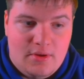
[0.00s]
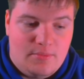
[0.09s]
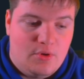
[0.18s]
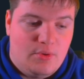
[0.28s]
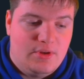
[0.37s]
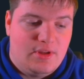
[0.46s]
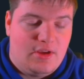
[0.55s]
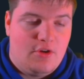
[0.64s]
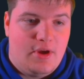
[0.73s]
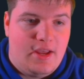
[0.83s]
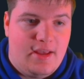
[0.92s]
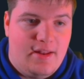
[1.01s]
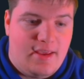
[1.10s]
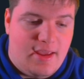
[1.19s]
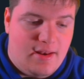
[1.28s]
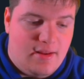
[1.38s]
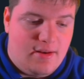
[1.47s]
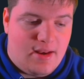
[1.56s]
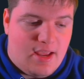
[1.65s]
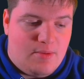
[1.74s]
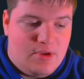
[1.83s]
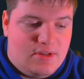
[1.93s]
I'm going to go ahead and
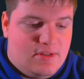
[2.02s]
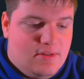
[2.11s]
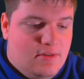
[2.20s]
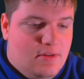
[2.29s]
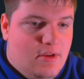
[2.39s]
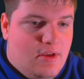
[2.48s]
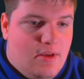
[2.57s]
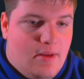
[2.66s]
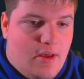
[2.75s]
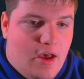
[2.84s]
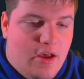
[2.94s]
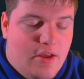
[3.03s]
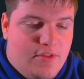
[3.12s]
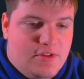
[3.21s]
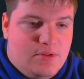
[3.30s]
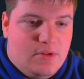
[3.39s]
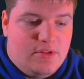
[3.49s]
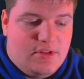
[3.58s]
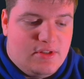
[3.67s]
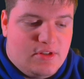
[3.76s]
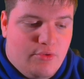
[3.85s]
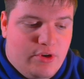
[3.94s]
name it. This
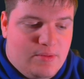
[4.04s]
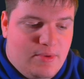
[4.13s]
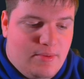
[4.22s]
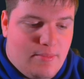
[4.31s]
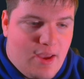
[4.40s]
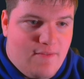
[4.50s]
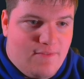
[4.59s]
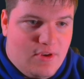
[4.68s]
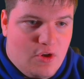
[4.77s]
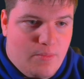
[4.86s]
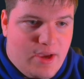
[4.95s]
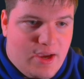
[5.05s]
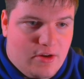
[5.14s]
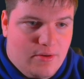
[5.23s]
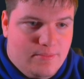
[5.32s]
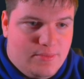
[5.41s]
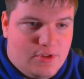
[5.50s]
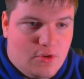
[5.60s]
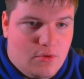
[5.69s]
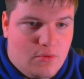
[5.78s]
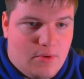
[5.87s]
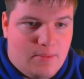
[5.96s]
is going to be my video backup,
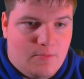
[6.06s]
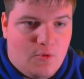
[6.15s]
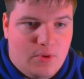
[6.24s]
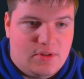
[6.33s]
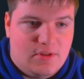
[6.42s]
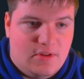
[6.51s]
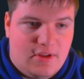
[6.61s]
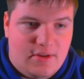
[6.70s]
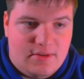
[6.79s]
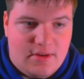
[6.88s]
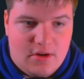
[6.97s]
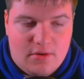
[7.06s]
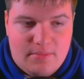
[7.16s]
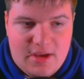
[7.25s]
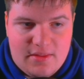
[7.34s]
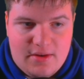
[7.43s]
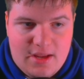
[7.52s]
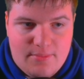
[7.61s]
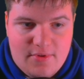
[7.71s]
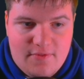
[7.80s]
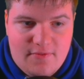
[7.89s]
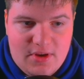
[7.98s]
so I'm going to make the
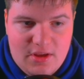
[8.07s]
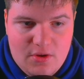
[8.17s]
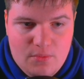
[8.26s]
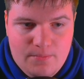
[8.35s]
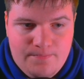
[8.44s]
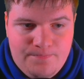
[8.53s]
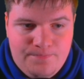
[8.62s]
name video.